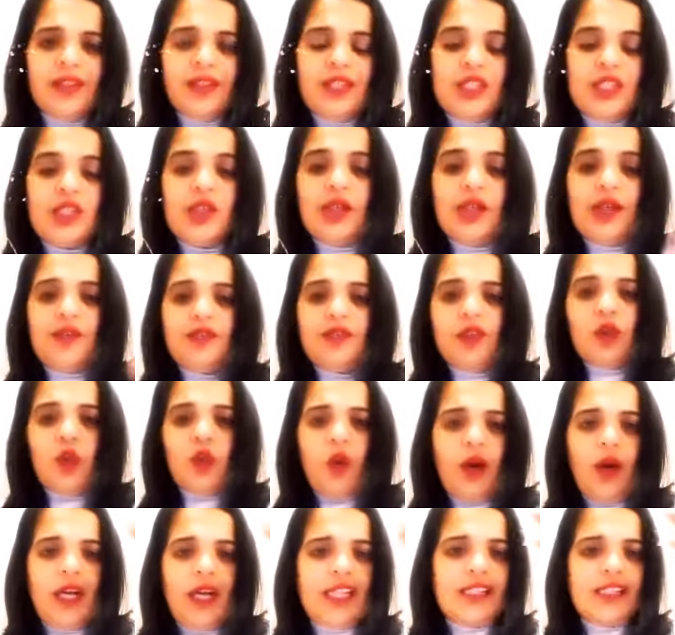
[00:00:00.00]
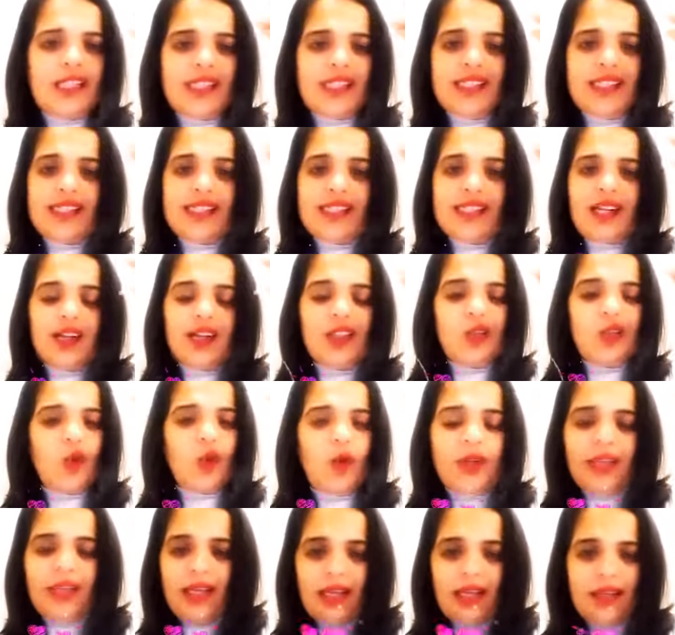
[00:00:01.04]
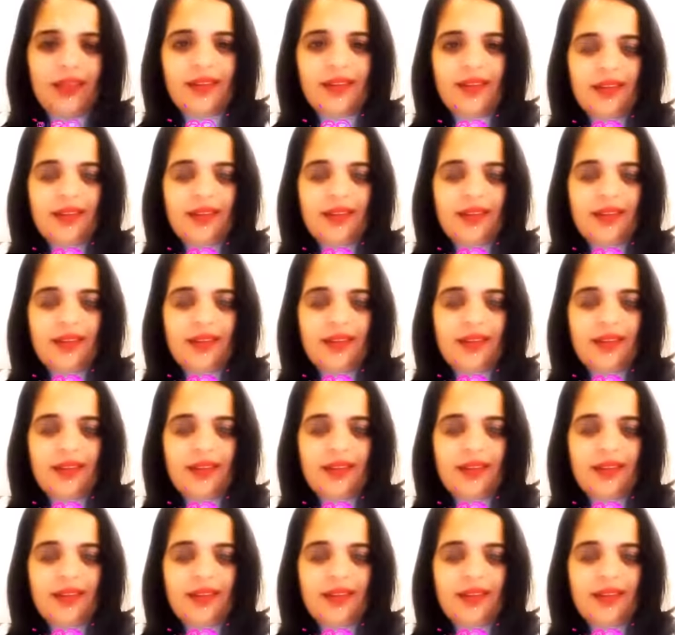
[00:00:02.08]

So if the voice doesn't start talking,